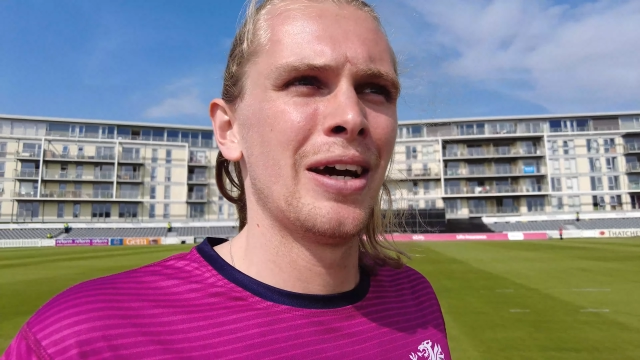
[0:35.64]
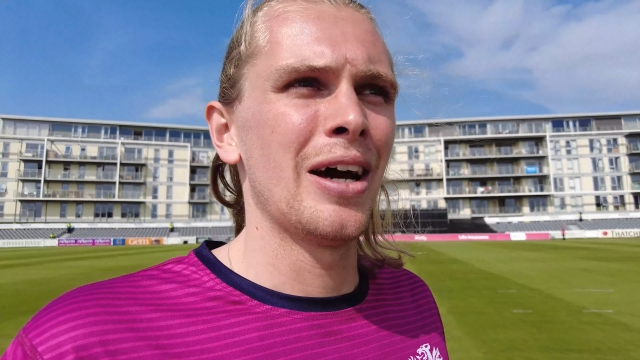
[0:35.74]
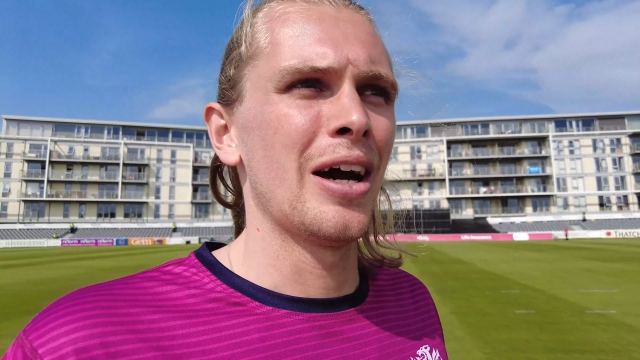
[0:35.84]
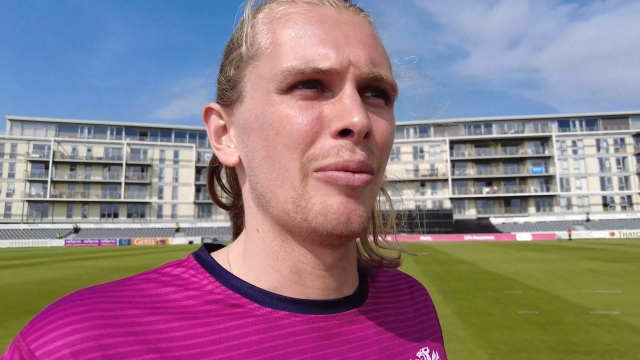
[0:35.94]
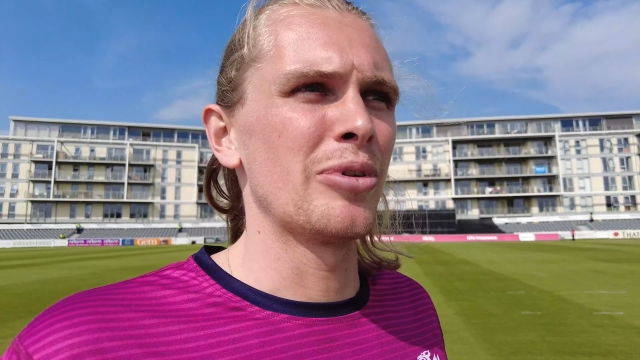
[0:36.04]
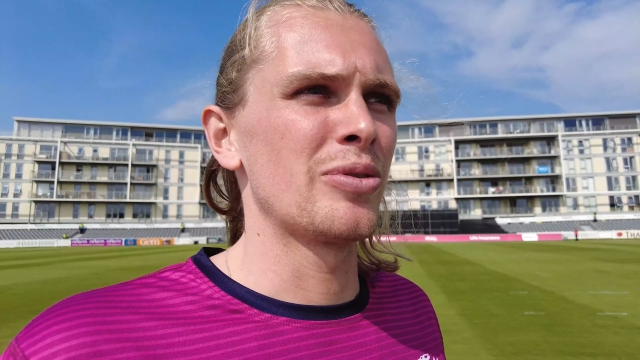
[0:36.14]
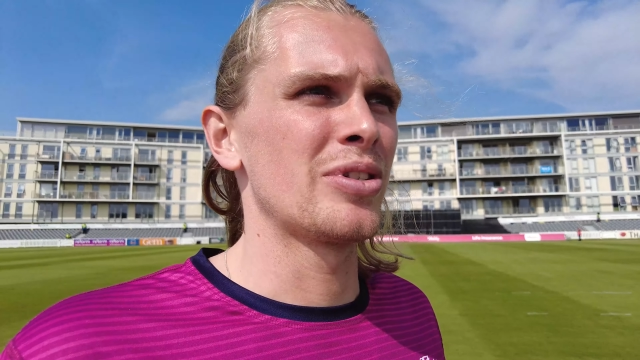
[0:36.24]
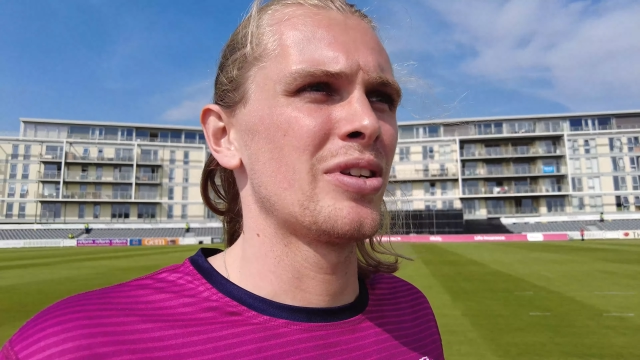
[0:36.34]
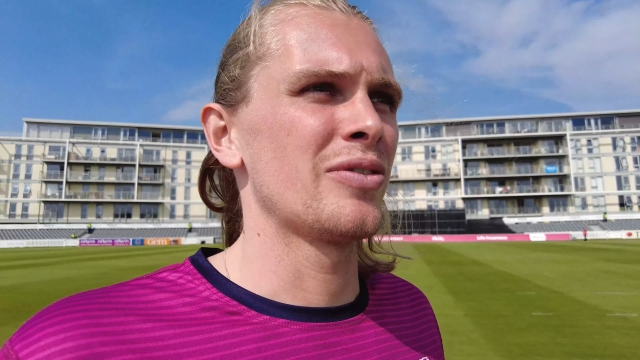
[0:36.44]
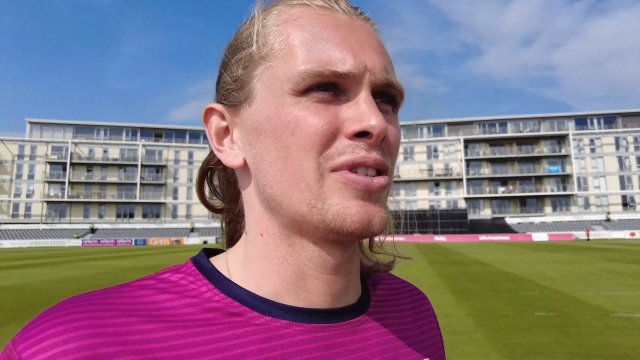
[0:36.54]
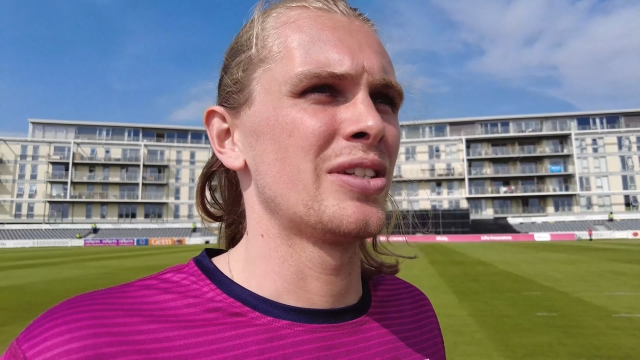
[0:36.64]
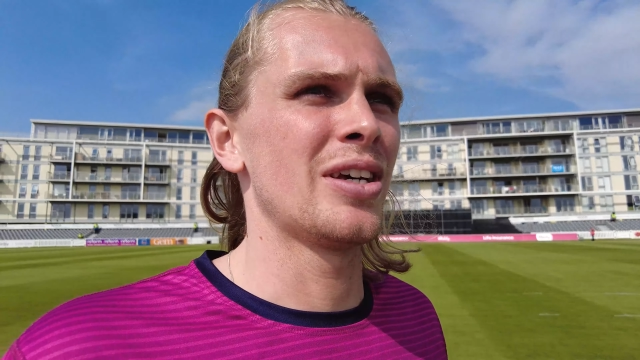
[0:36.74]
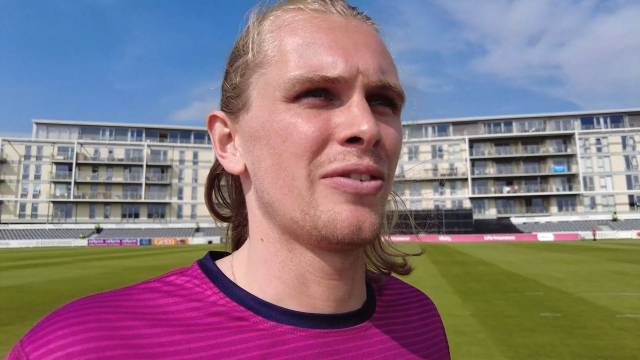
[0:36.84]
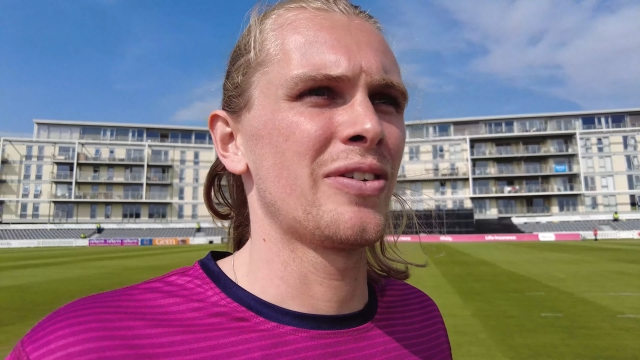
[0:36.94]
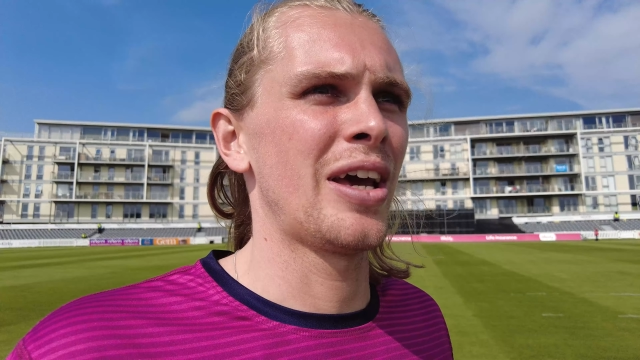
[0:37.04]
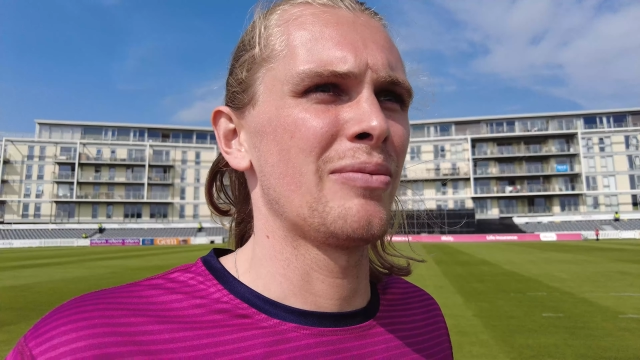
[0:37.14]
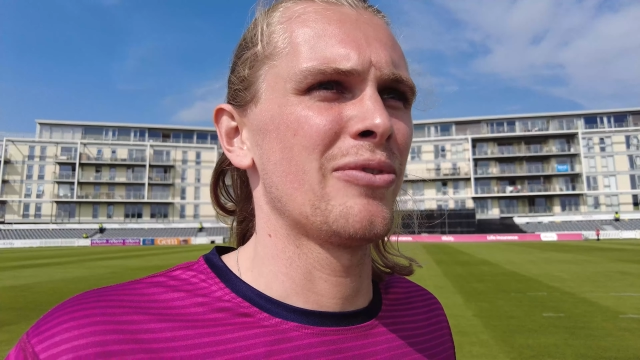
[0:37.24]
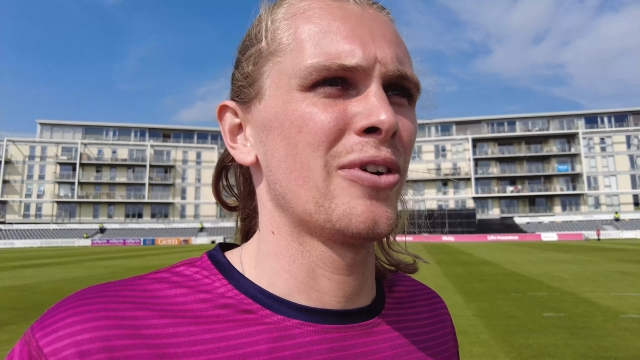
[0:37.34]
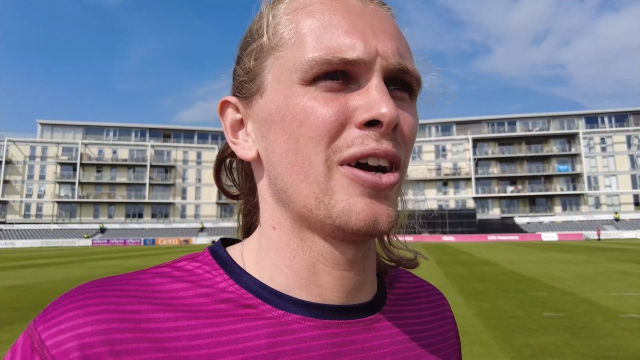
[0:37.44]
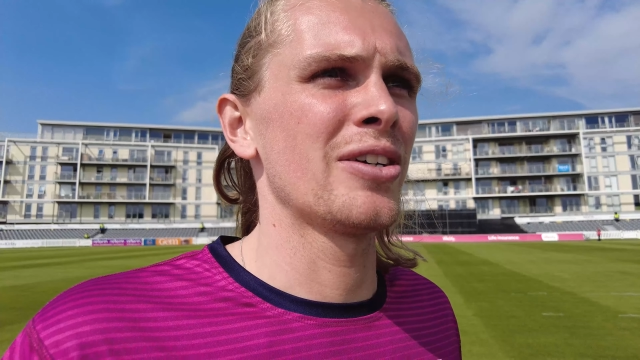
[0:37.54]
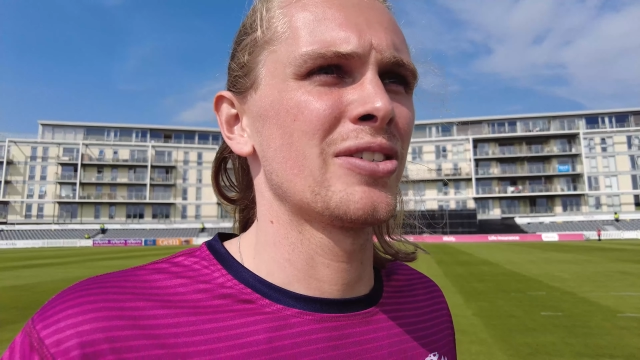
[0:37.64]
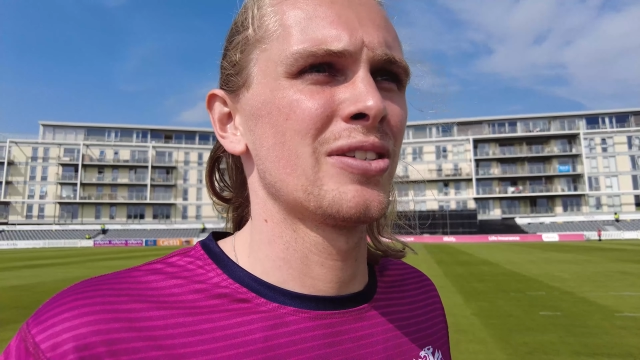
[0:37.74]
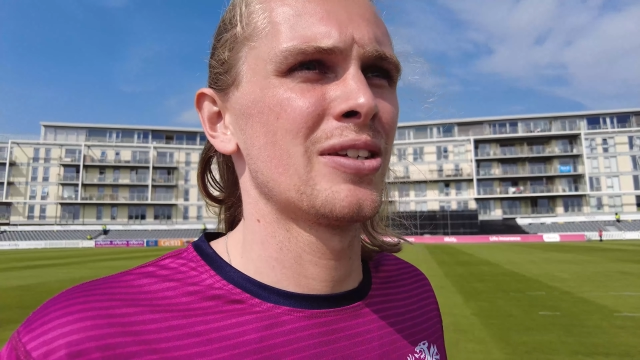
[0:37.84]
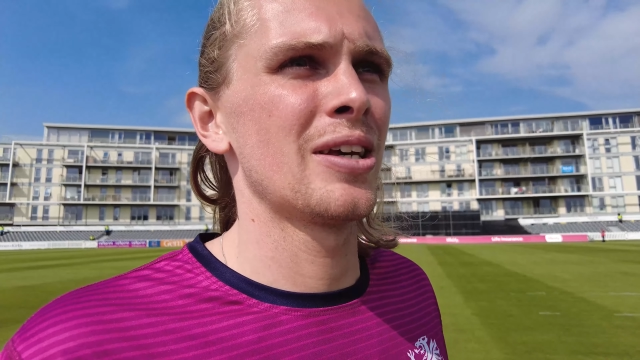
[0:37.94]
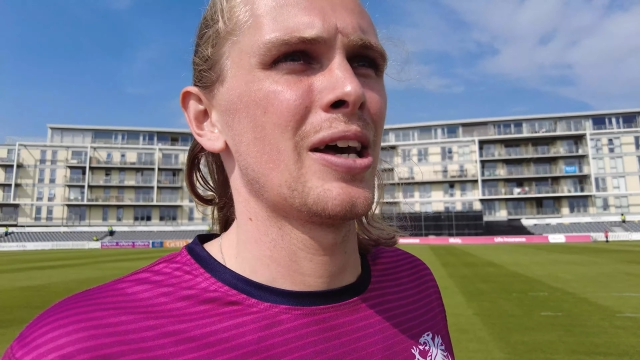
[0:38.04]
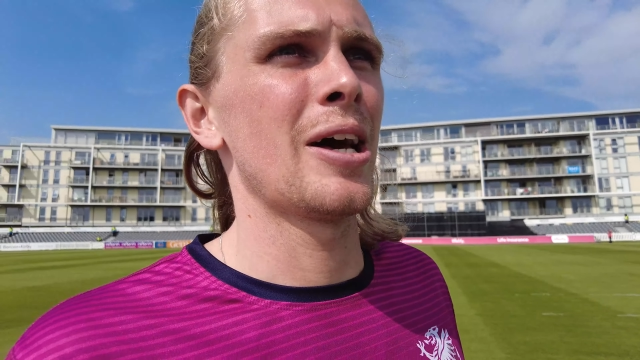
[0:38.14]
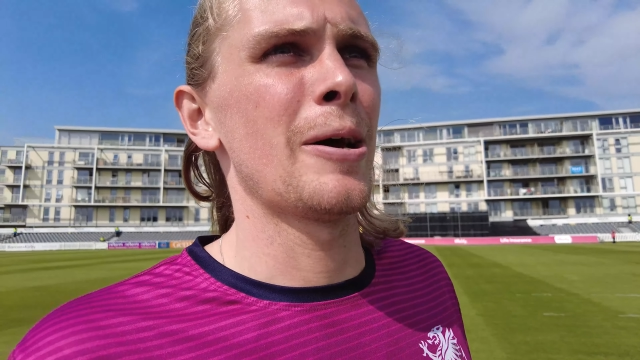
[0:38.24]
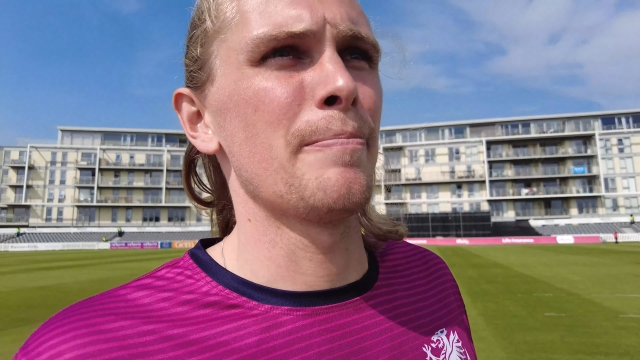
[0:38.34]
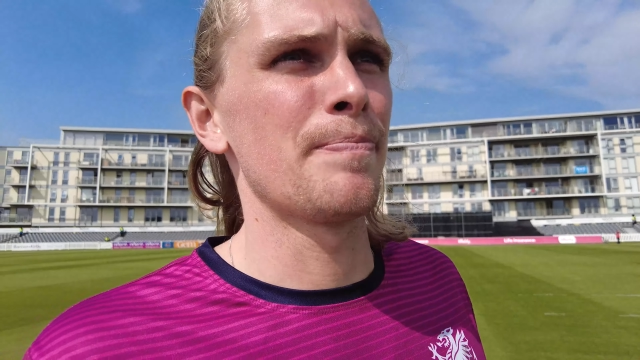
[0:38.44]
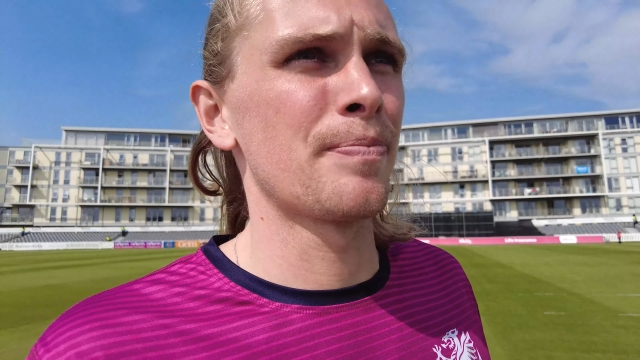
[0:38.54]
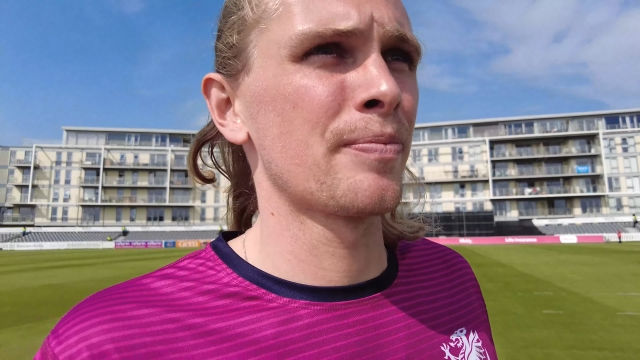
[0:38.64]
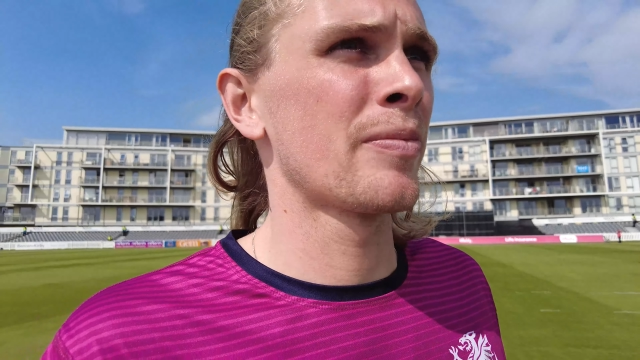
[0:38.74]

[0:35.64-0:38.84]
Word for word: um, which was obviously a tough game for us. Um,